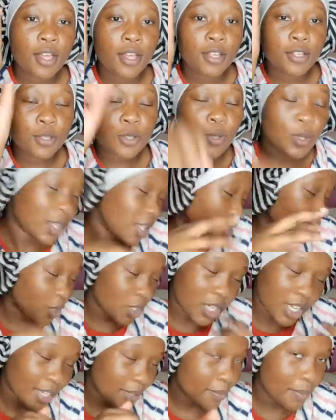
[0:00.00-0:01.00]
so that you
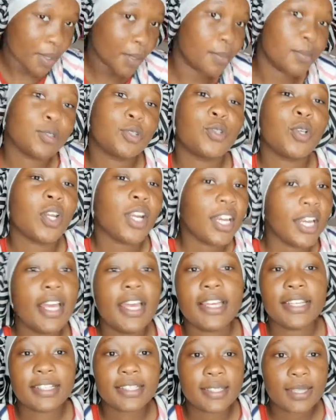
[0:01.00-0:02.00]
can be able to
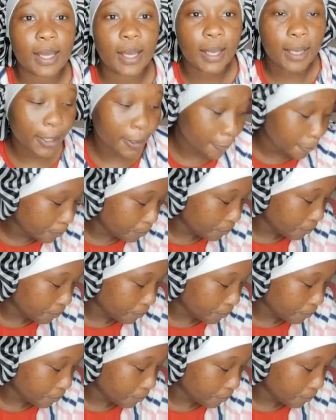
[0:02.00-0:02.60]
relate. Again.